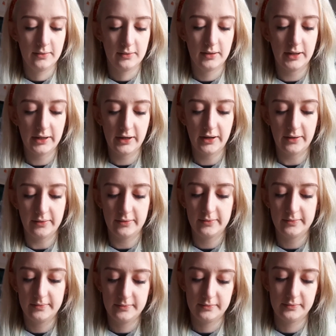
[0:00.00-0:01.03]
I don't know,
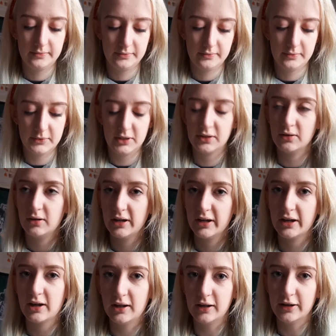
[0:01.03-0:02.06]
I don't like
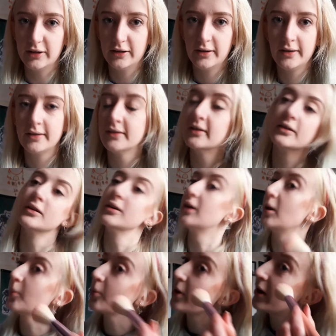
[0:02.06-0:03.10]
colour.
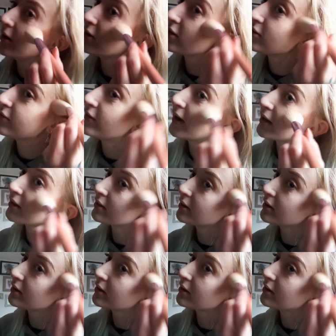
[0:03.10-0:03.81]
I'm proud of the fact